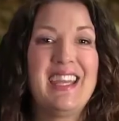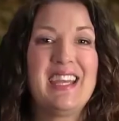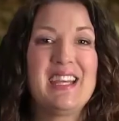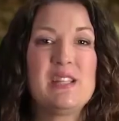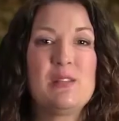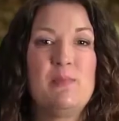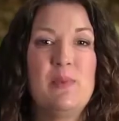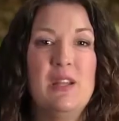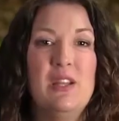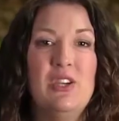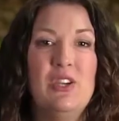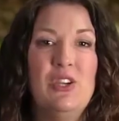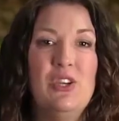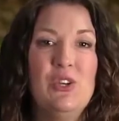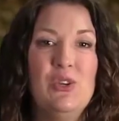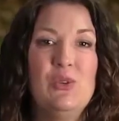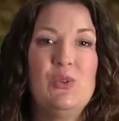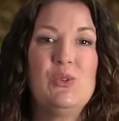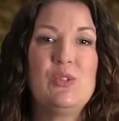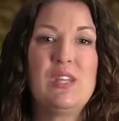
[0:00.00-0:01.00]
has been
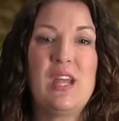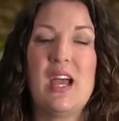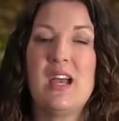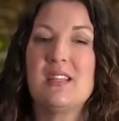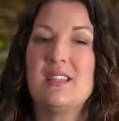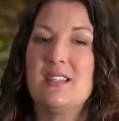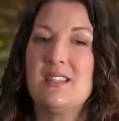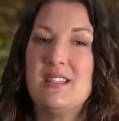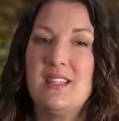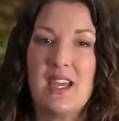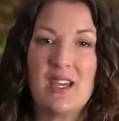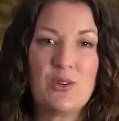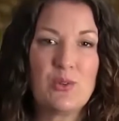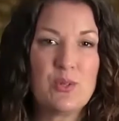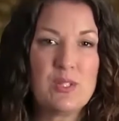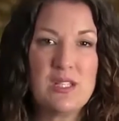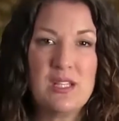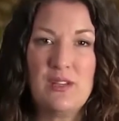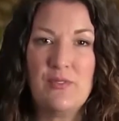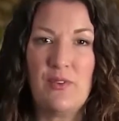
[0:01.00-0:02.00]
used as a
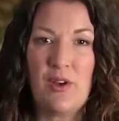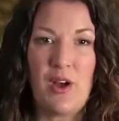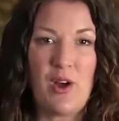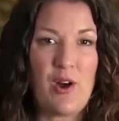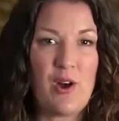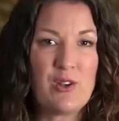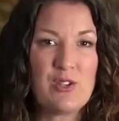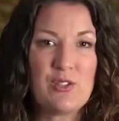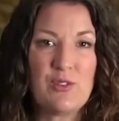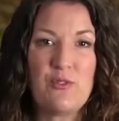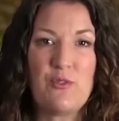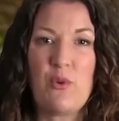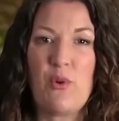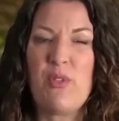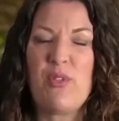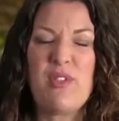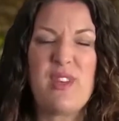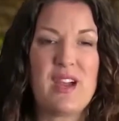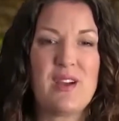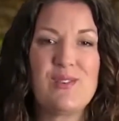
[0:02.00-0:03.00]
decorative art
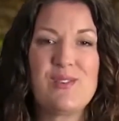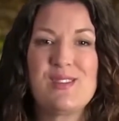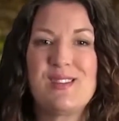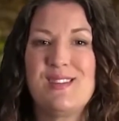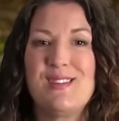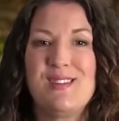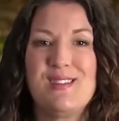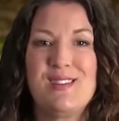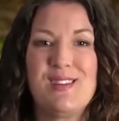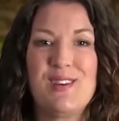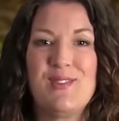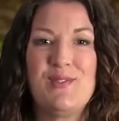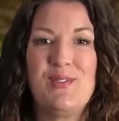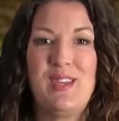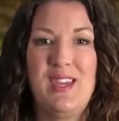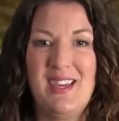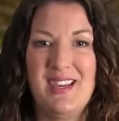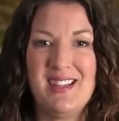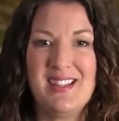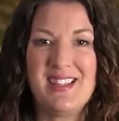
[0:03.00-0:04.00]
for thousands of
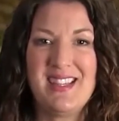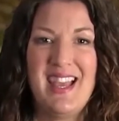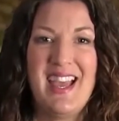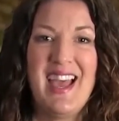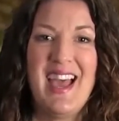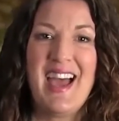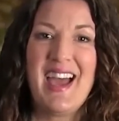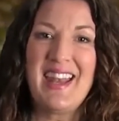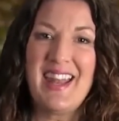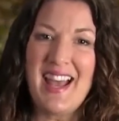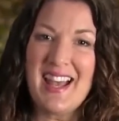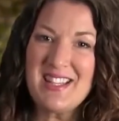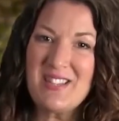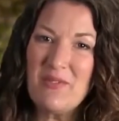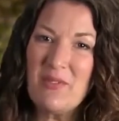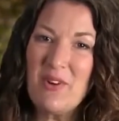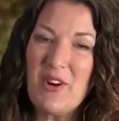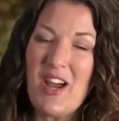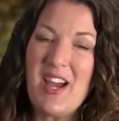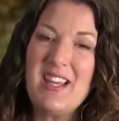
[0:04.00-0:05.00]
years and has
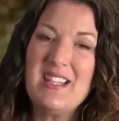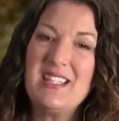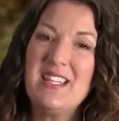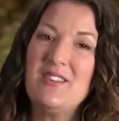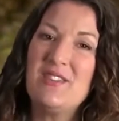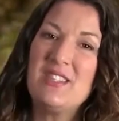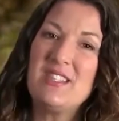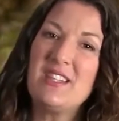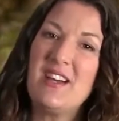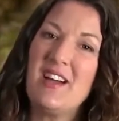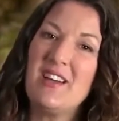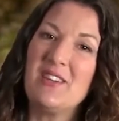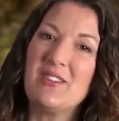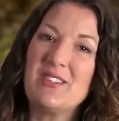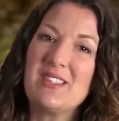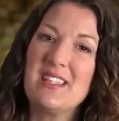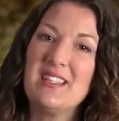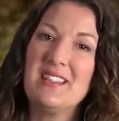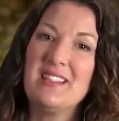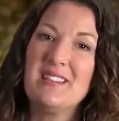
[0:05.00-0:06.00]
a variety of
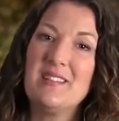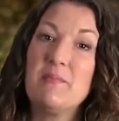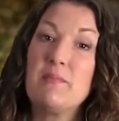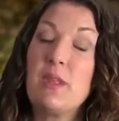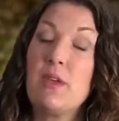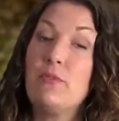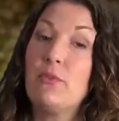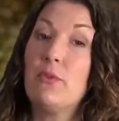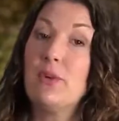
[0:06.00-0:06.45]
styles, for